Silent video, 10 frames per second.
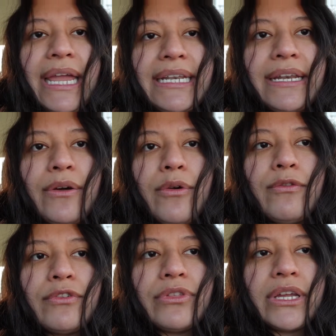headed
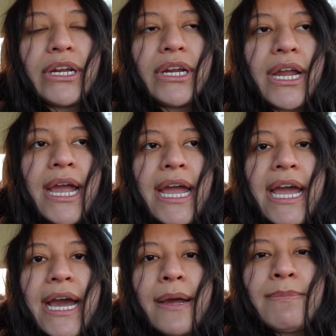over there.
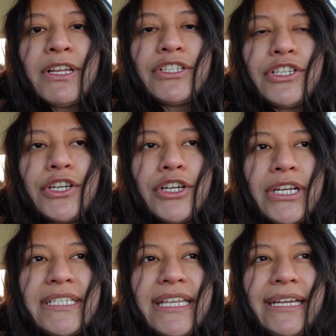I'm not sure
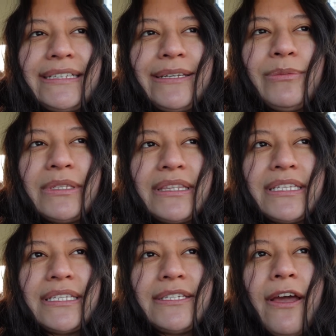exactly what
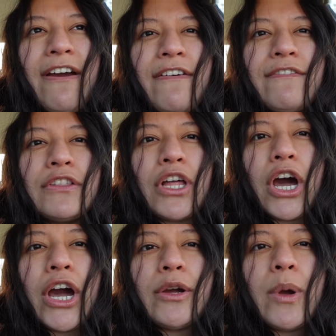this
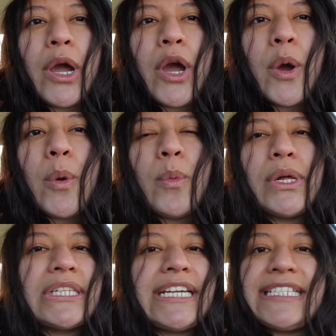vlog
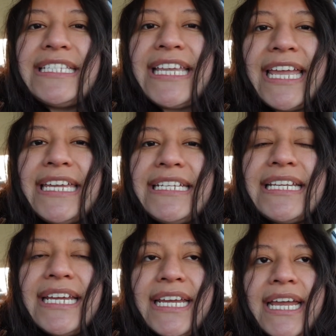will
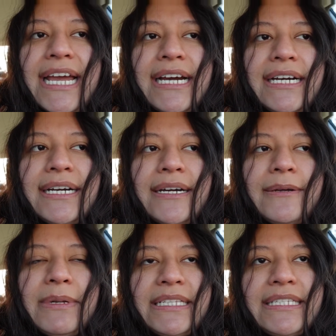contain.
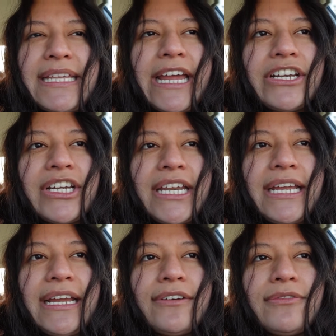It's
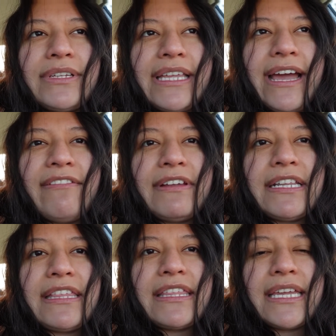Saturday. I don't really have
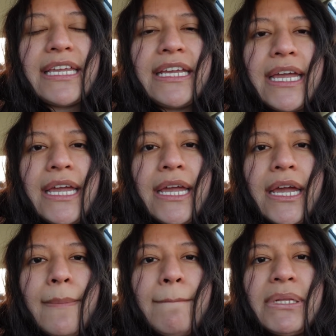anything
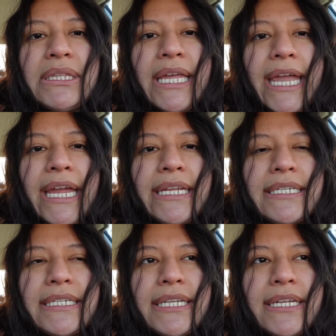
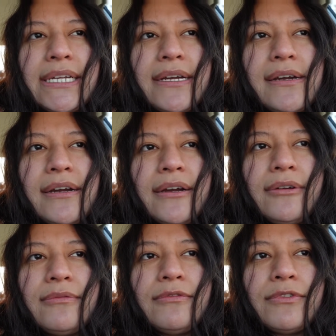planned
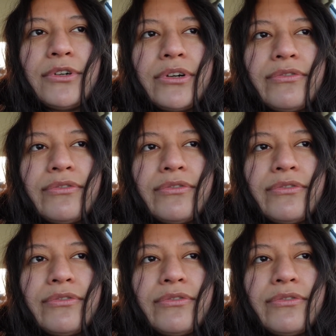for